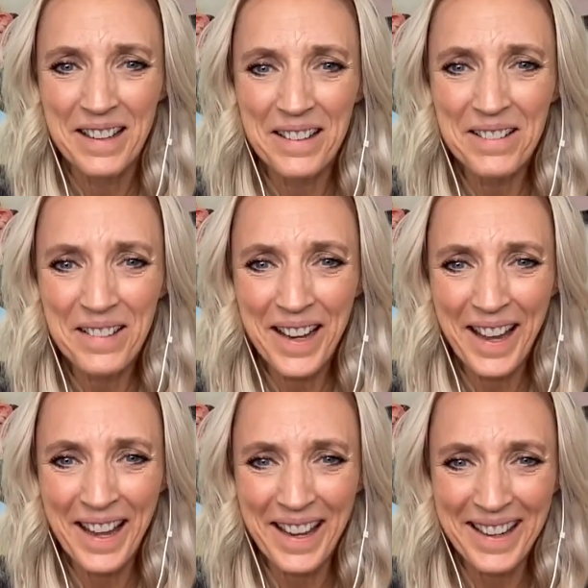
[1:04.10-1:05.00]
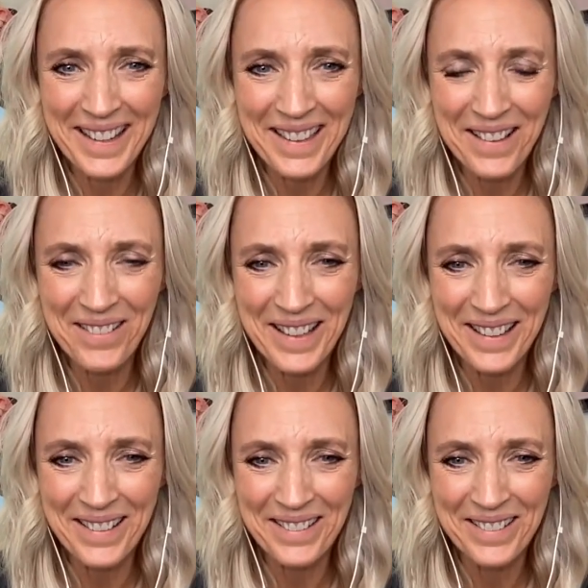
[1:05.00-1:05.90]
Okay, there we
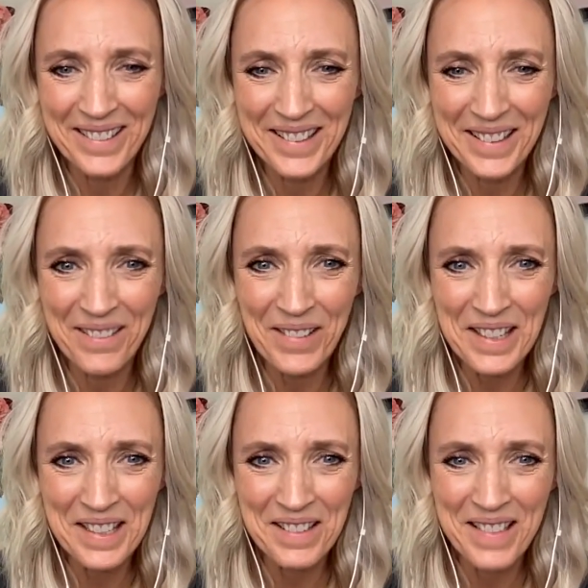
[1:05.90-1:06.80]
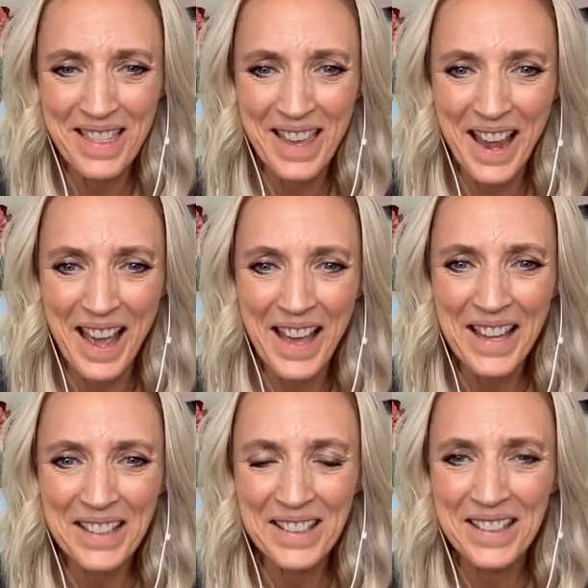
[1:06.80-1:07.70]
go. So let me do
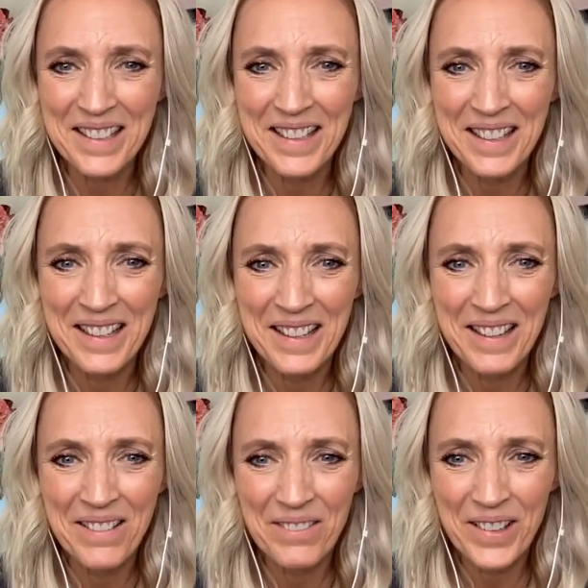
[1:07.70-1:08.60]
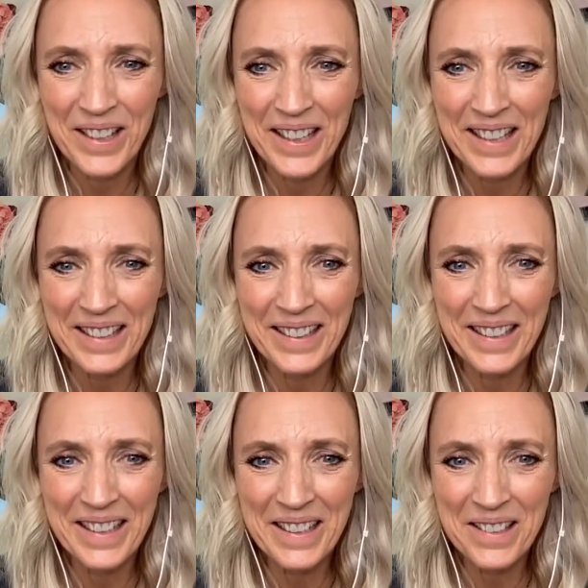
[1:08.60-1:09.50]
that. Very
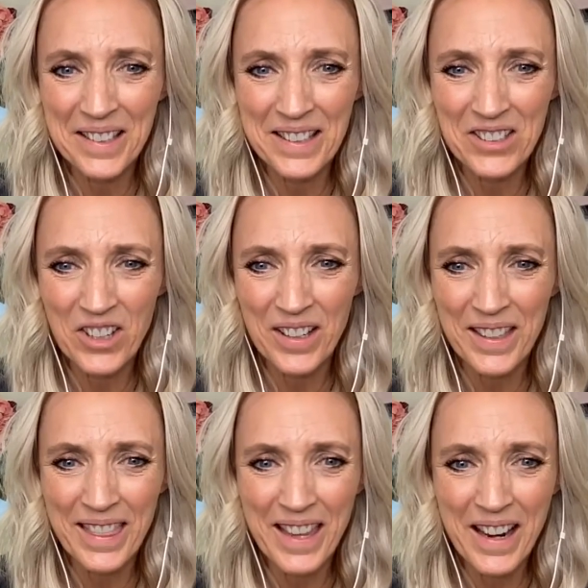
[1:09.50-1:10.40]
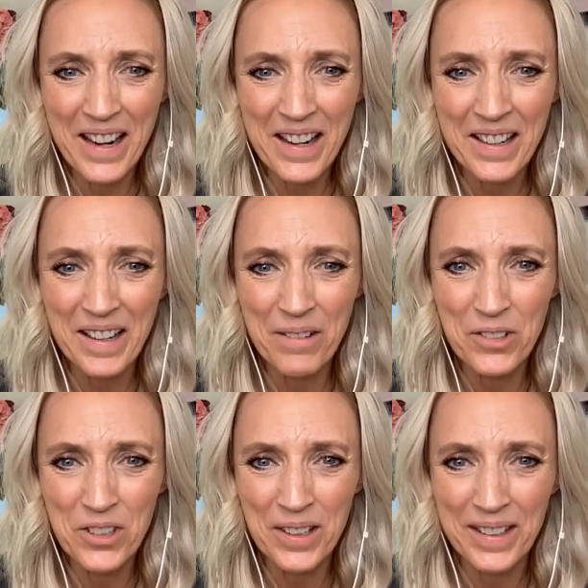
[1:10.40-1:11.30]
good. I'll share it there and I will
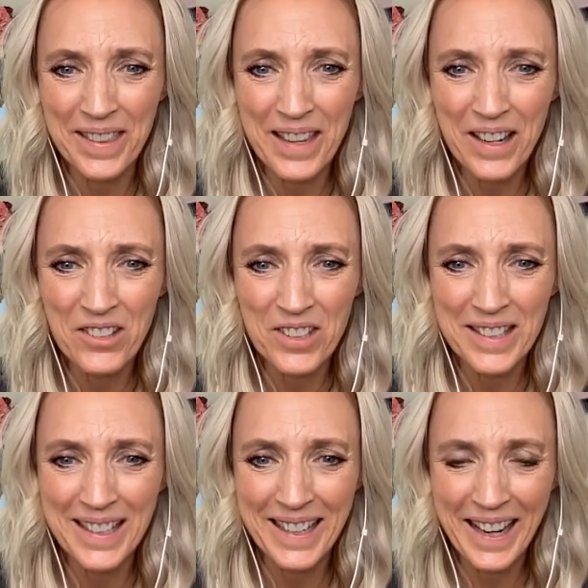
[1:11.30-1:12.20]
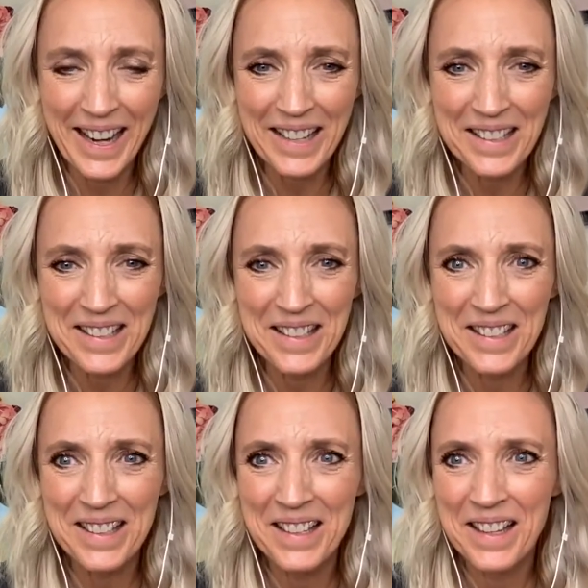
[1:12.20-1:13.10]
share it there just in case.
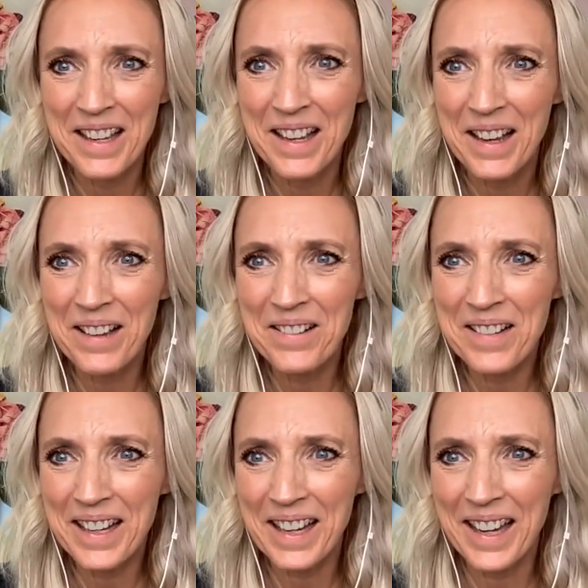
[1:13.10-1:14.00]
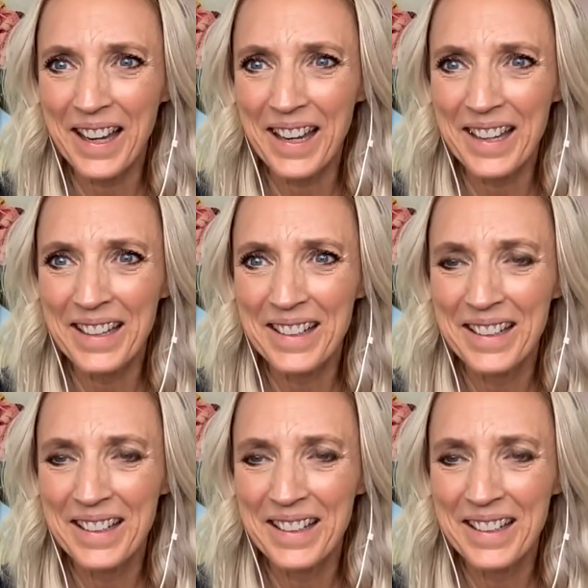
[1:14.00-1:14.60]
Okay.